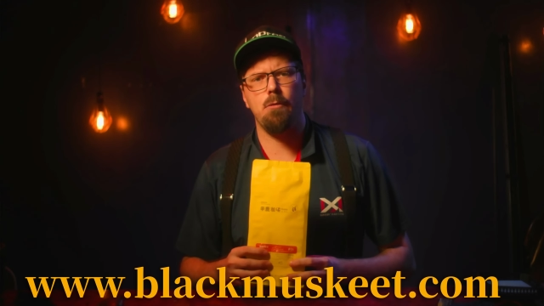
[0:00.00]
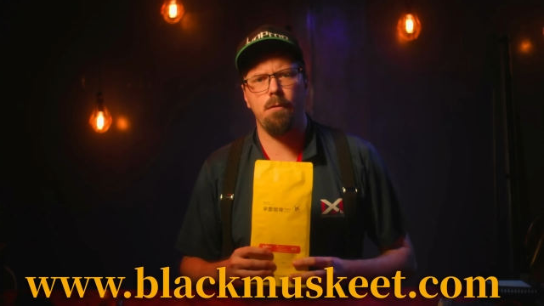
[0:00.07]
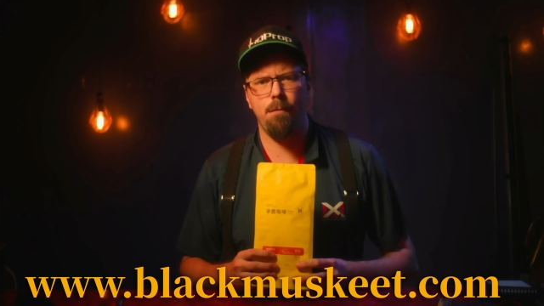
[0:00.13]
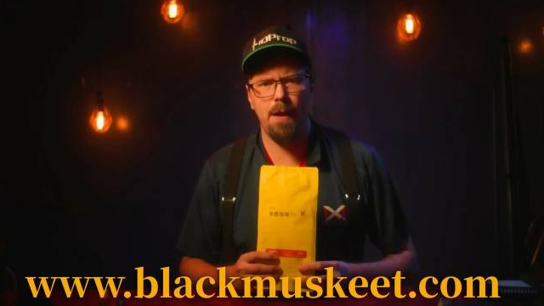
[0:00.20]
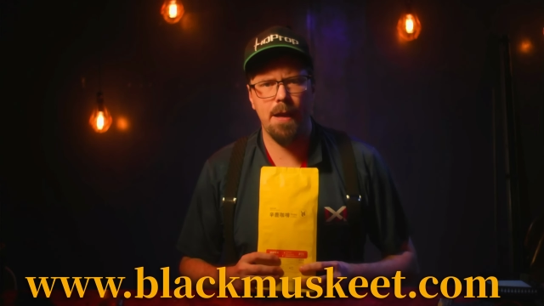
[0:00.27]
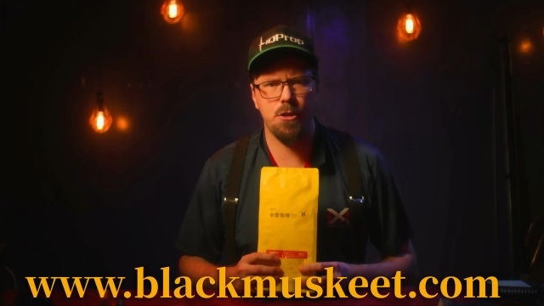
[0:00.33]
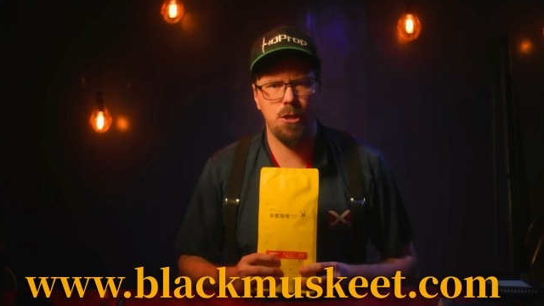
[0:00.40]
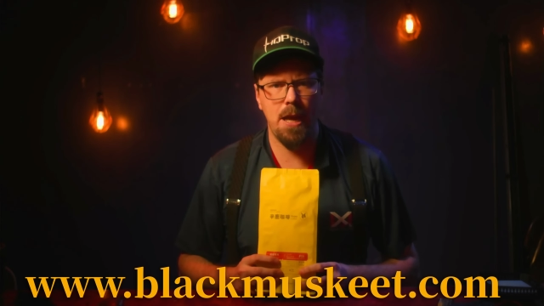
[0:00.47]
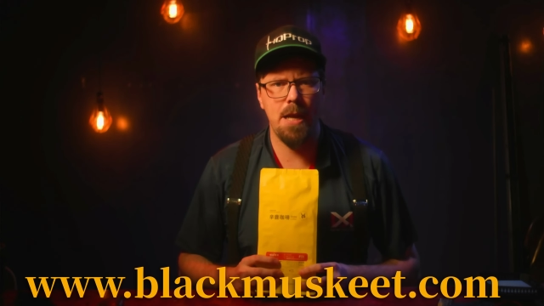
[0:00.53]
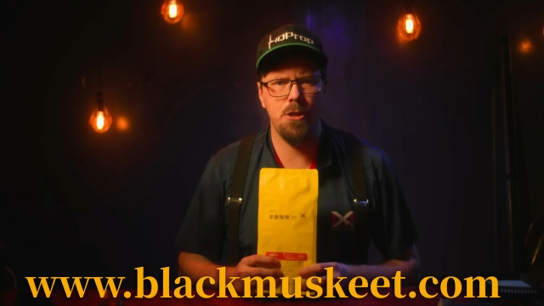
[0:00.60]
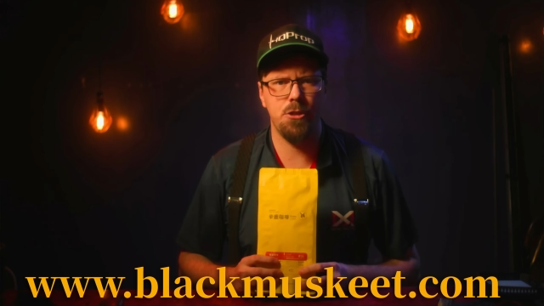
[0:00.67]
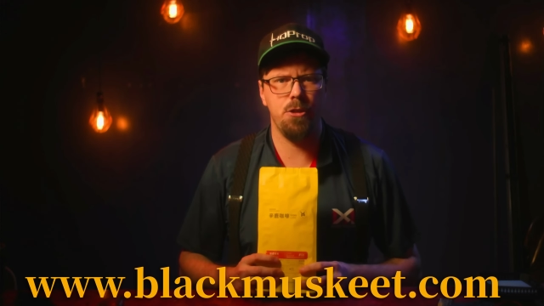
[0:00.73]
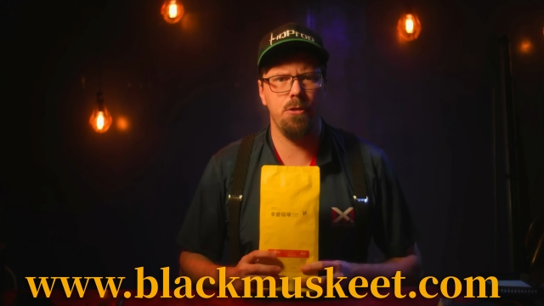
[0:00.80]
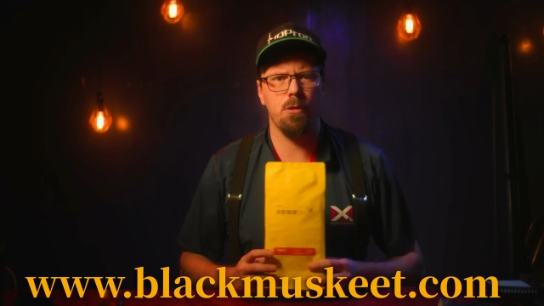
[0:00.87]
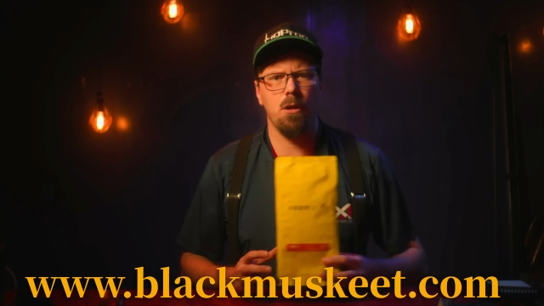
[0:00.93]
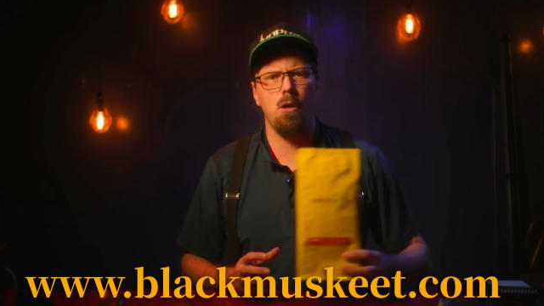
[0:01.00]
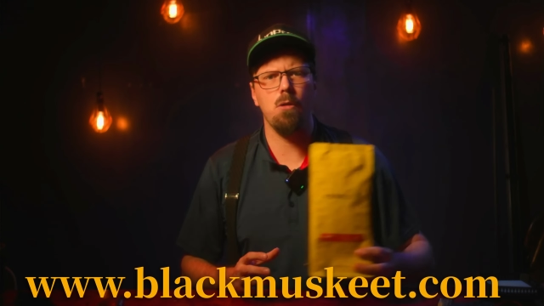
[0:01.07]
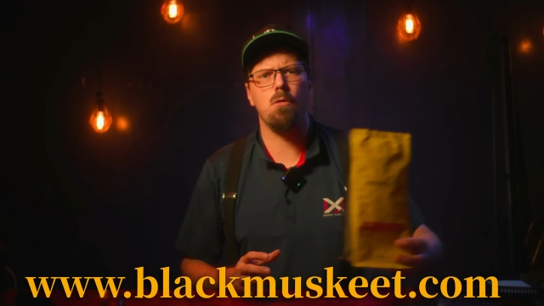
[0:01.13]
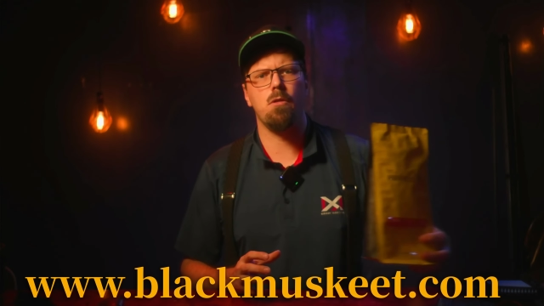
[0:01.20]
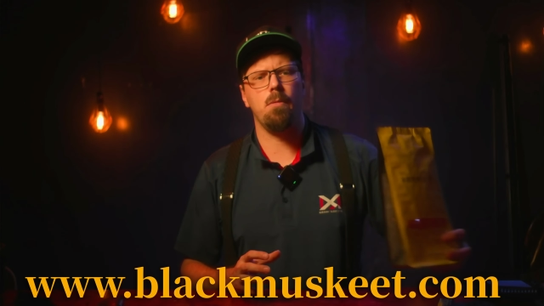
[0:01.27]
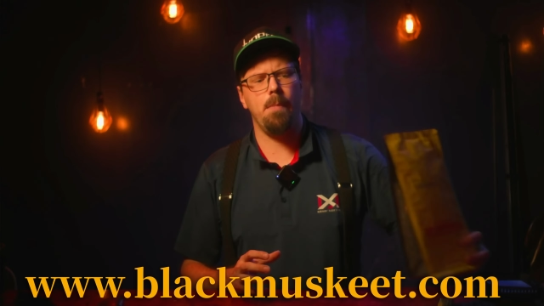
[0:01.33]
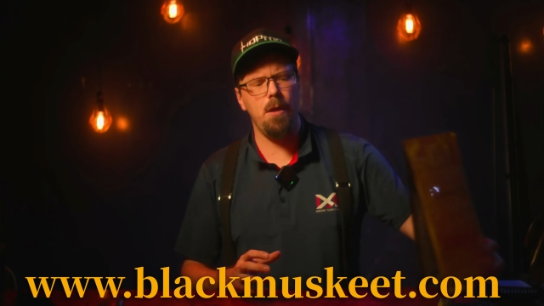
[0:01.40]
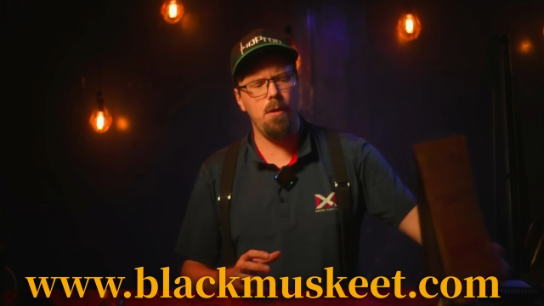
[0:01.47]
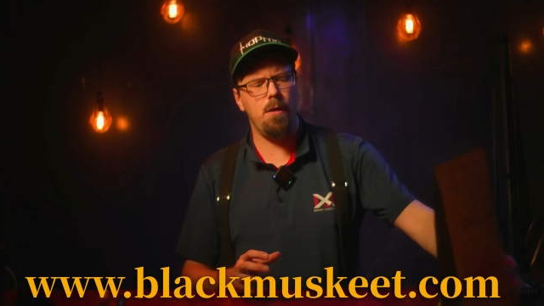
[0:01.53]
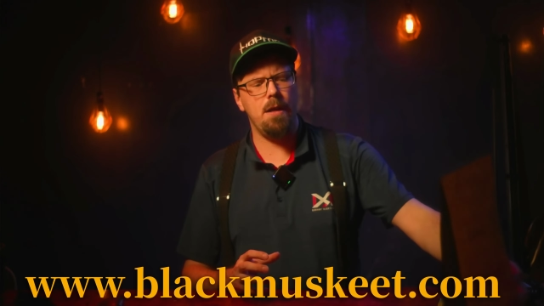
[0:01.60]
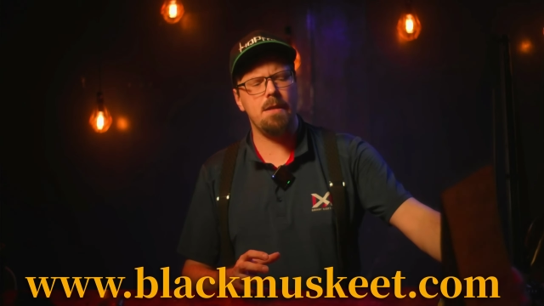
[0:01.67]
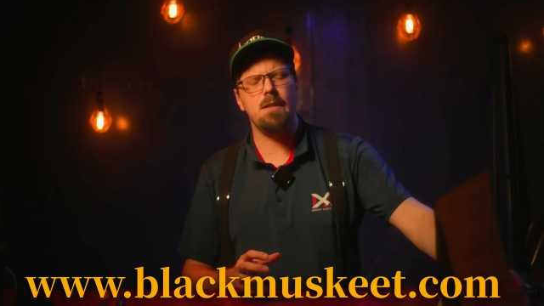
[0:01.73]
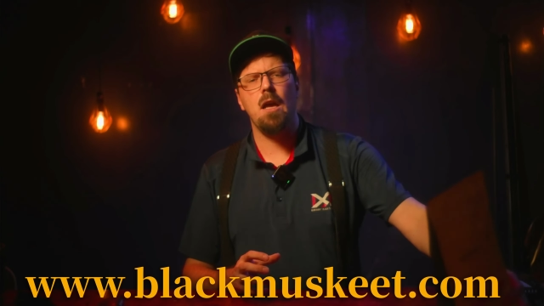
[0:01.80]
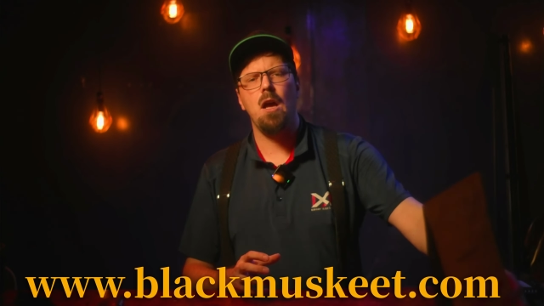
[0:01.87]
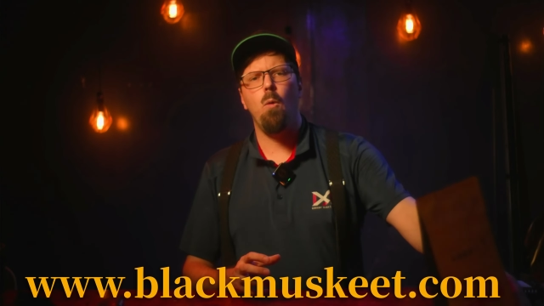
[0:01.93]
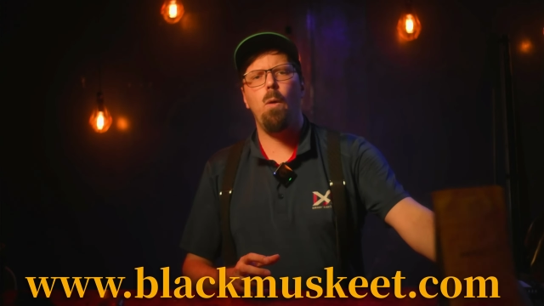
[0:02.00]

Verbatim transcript: affect change in your local communities